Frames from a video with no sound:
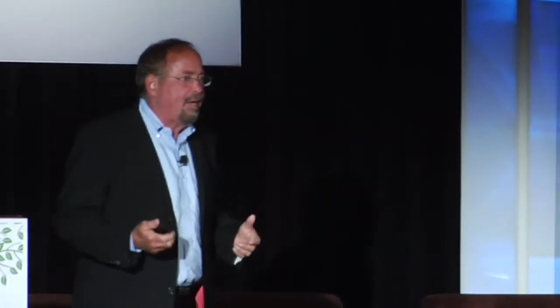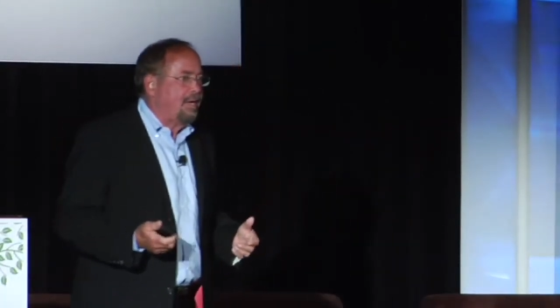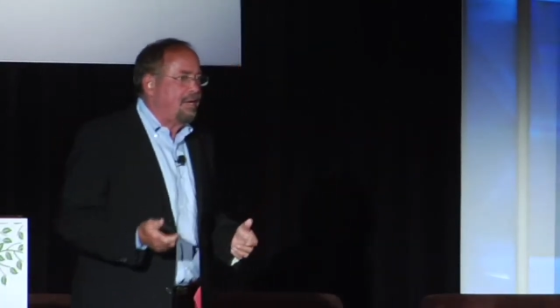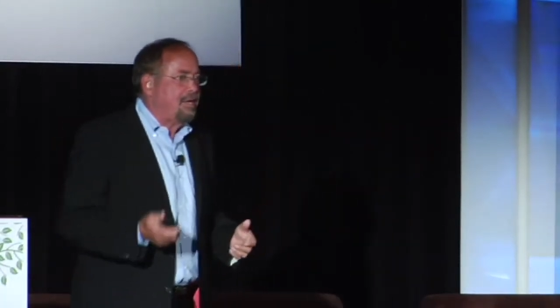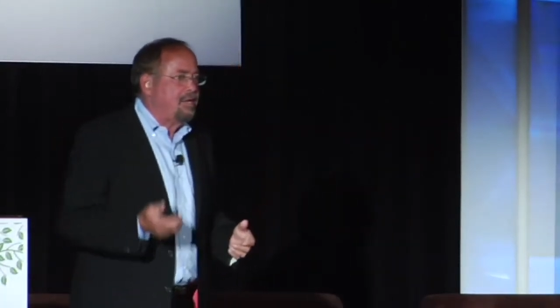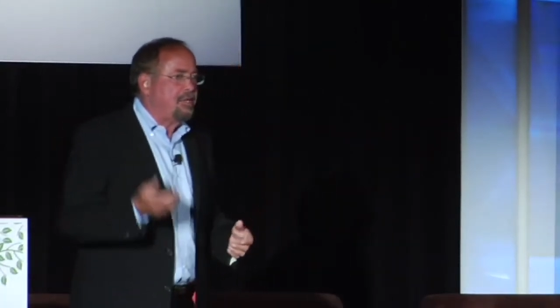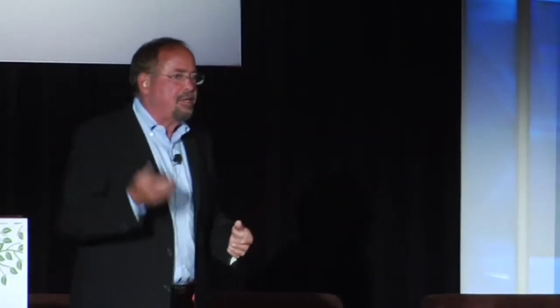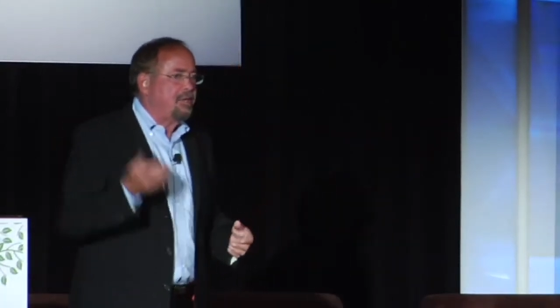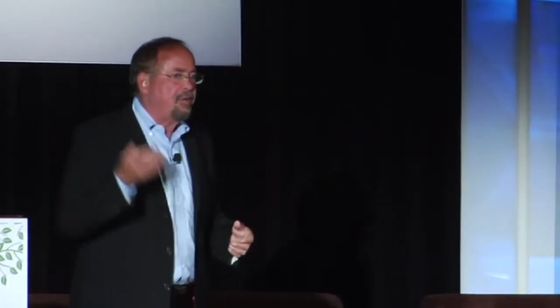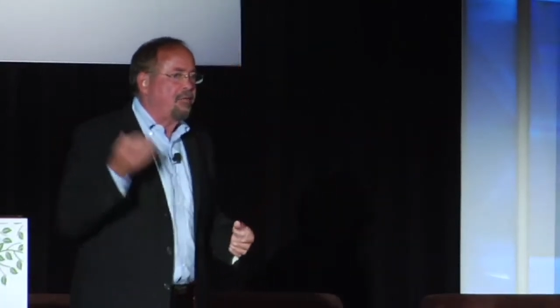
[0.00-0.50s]

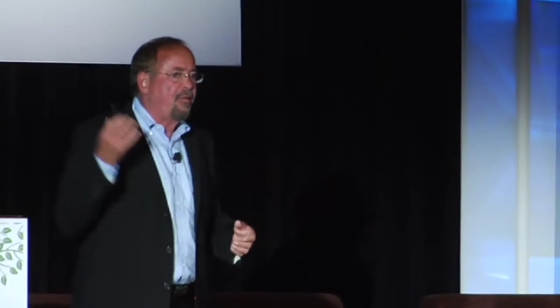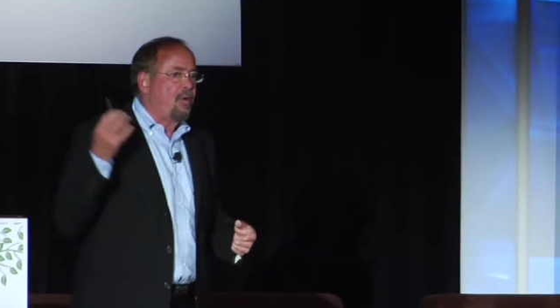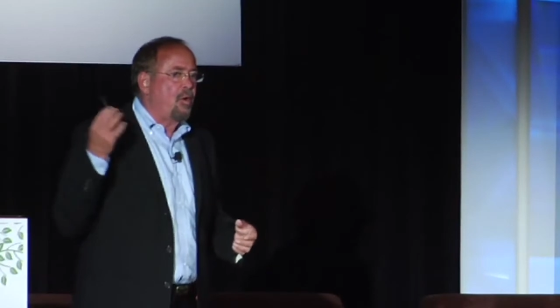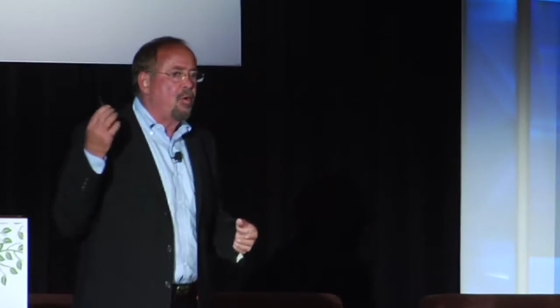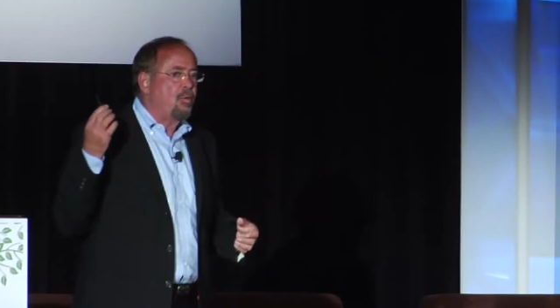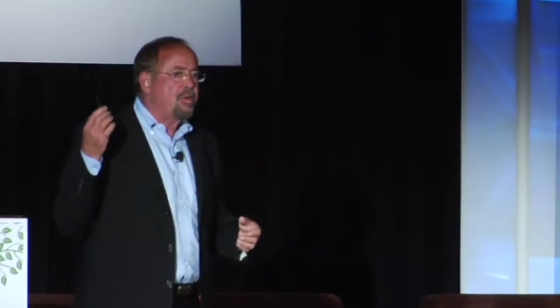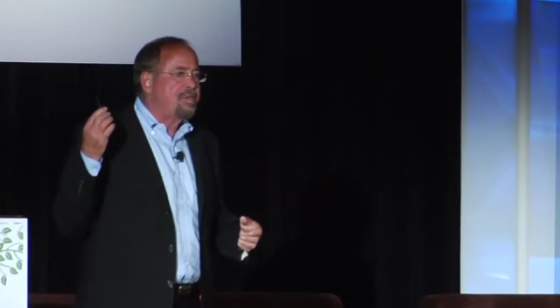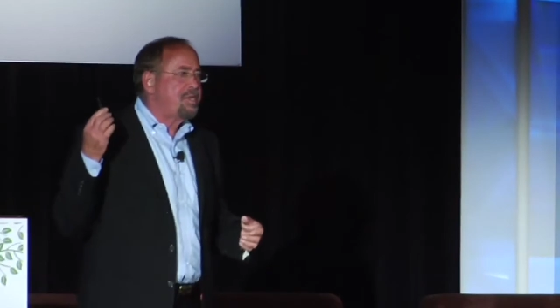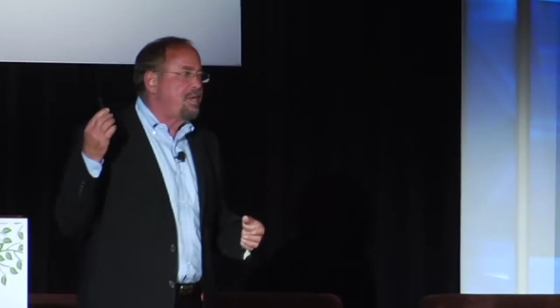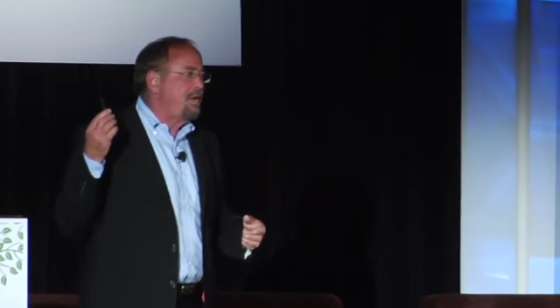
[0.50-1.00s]
and as the
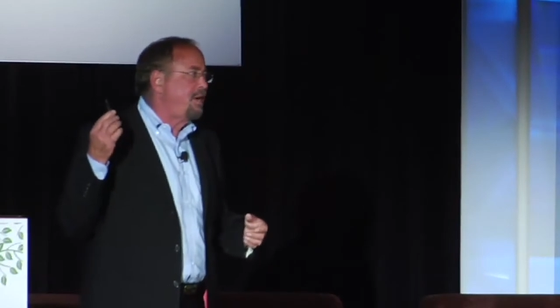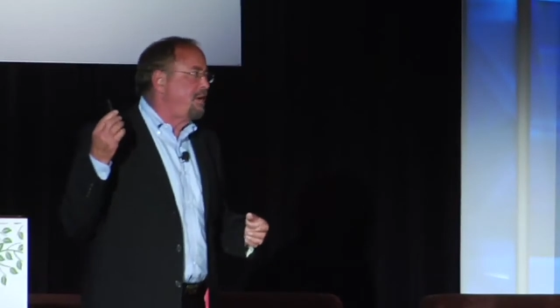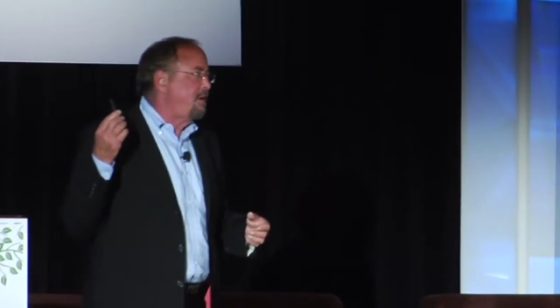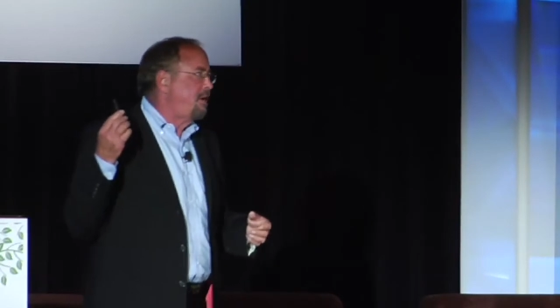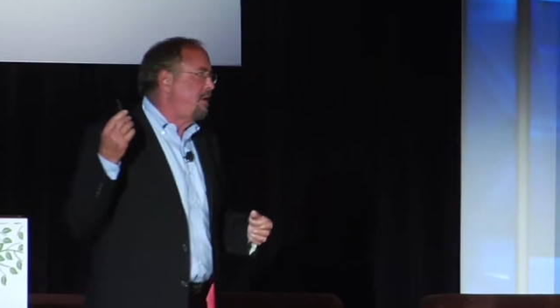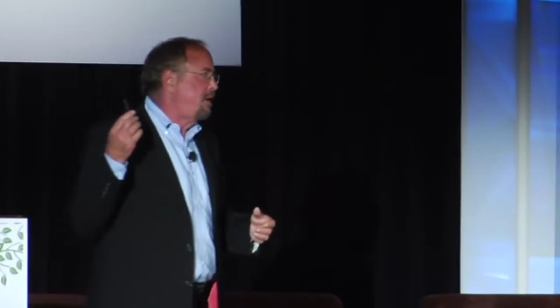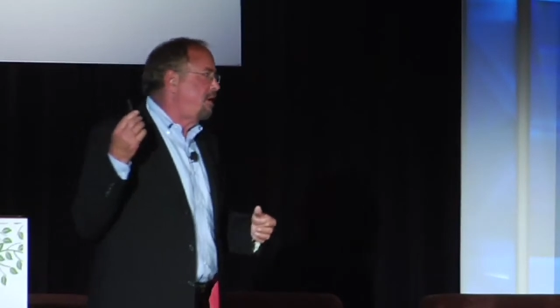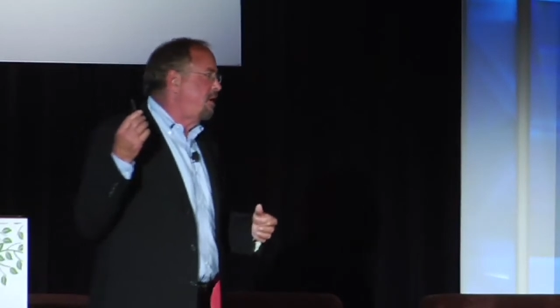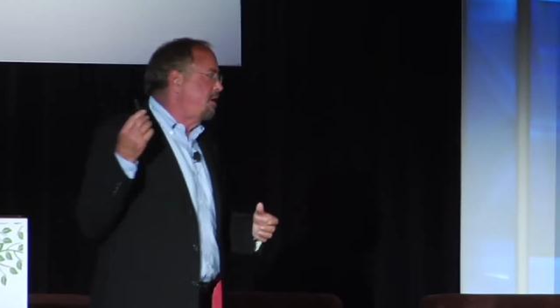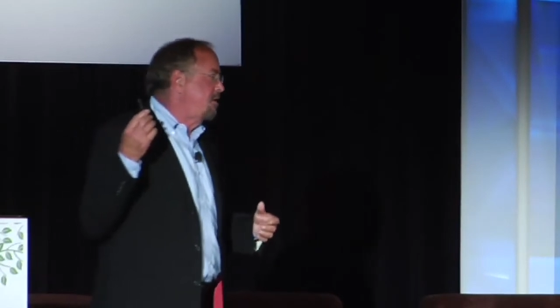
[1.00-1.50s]
phone was
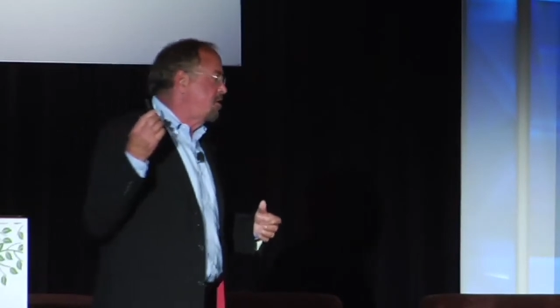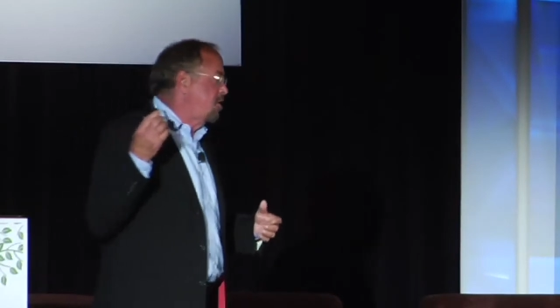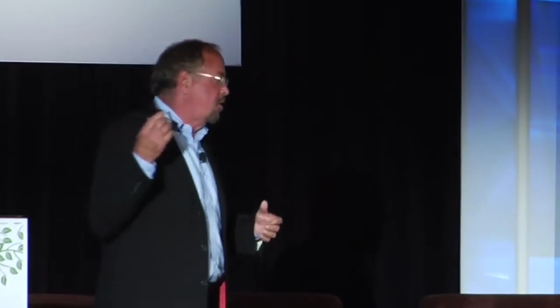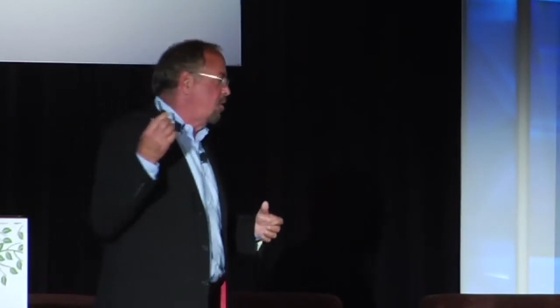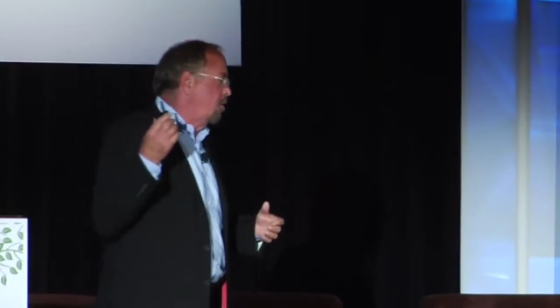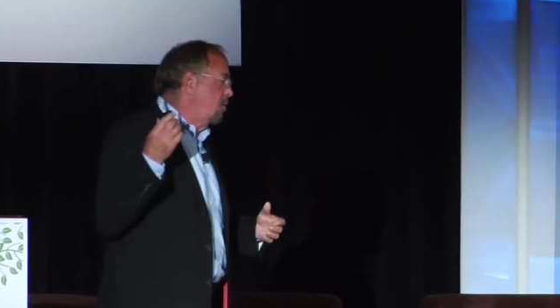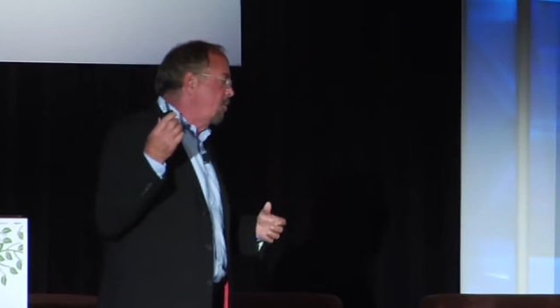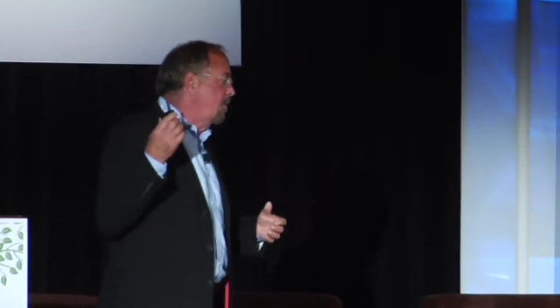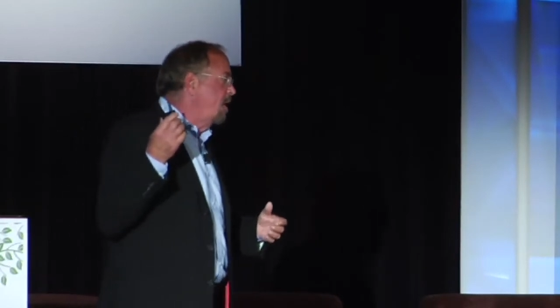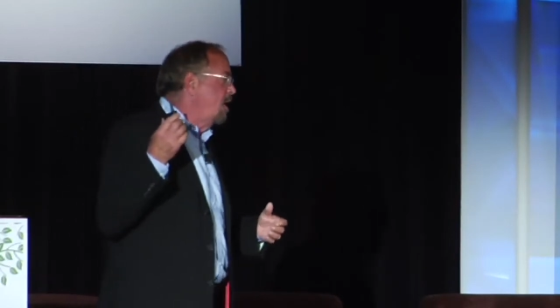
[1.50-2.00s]
handed to
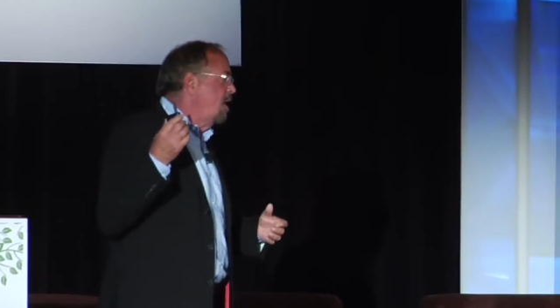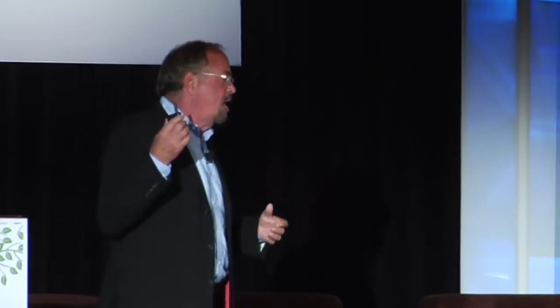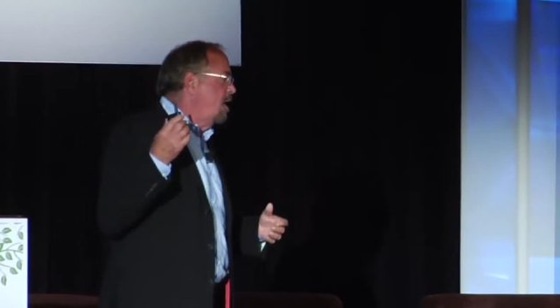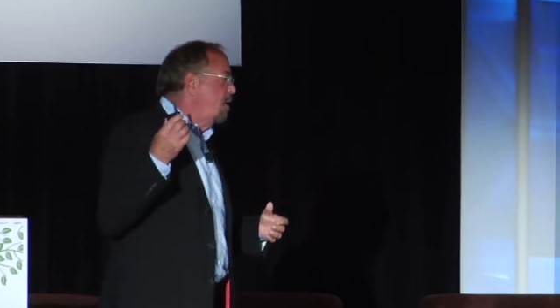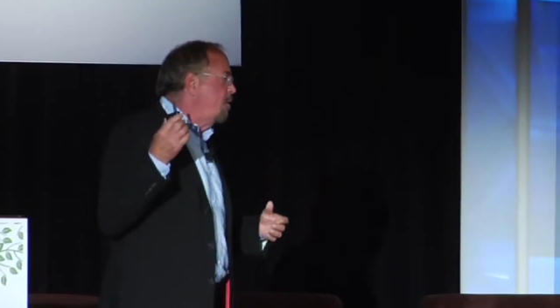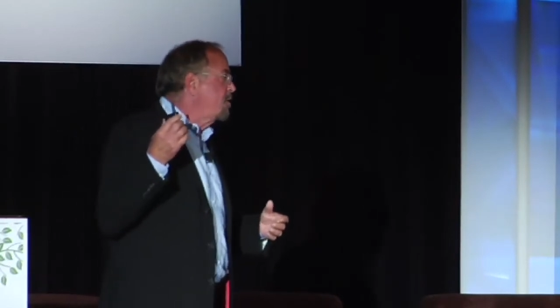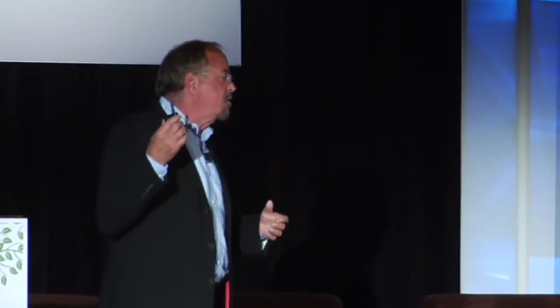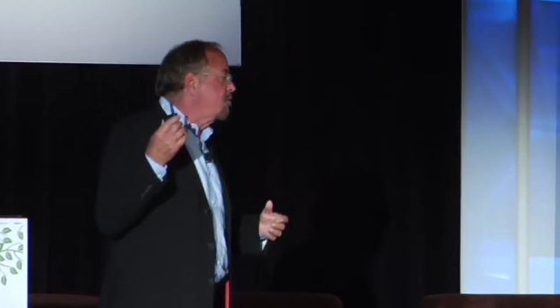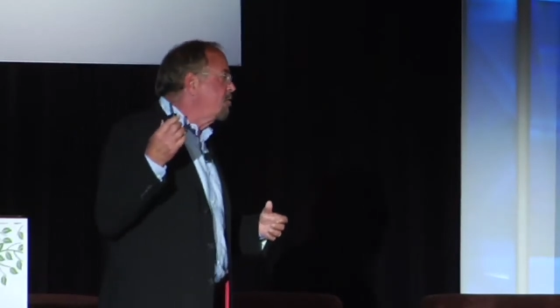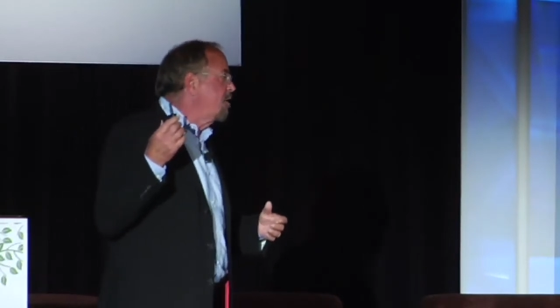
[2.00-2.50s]
him,
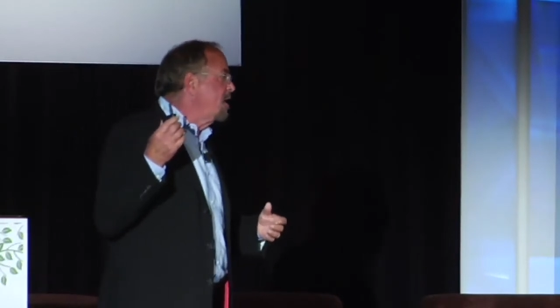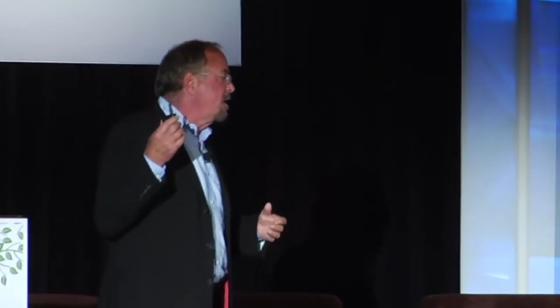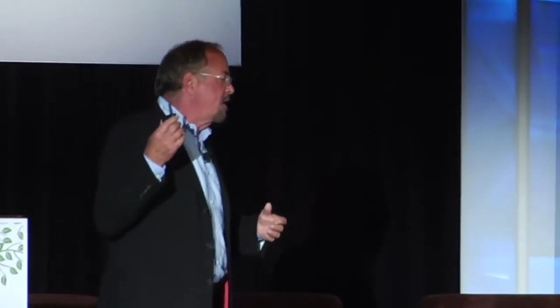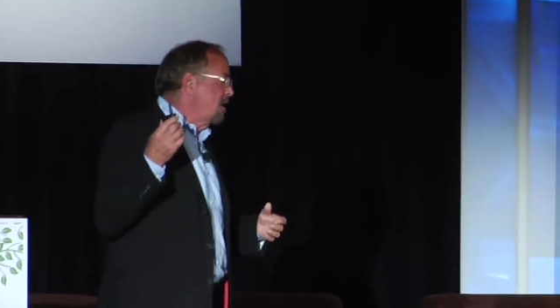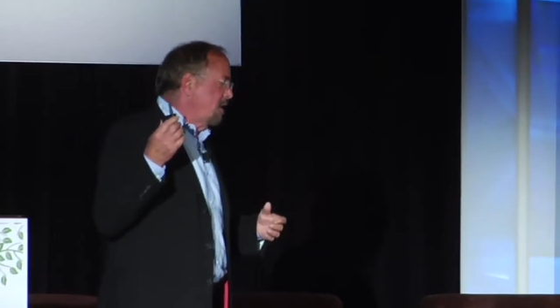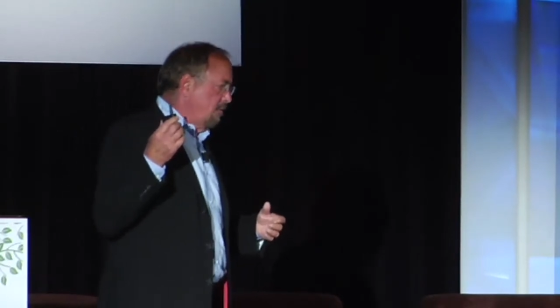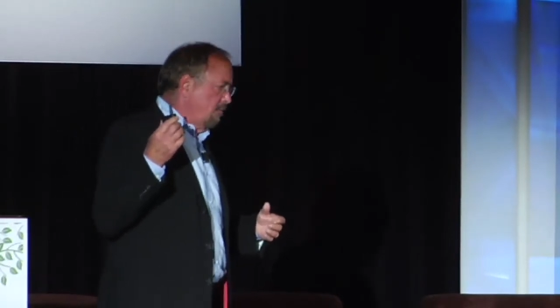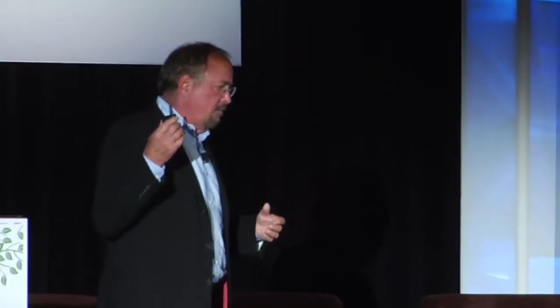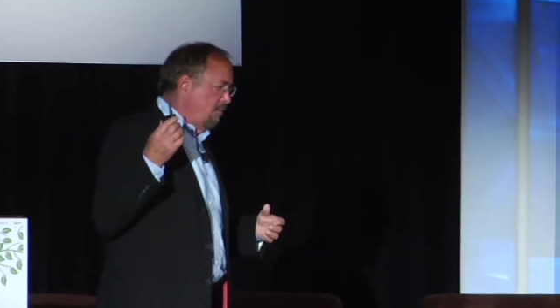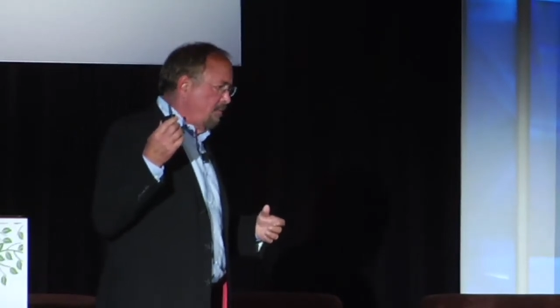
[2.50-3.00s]
it was
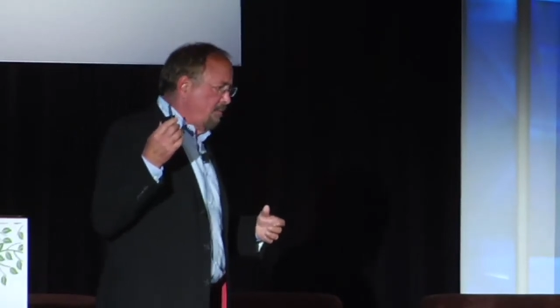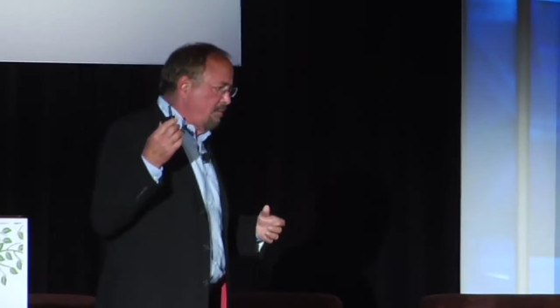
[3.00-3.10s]
ringing.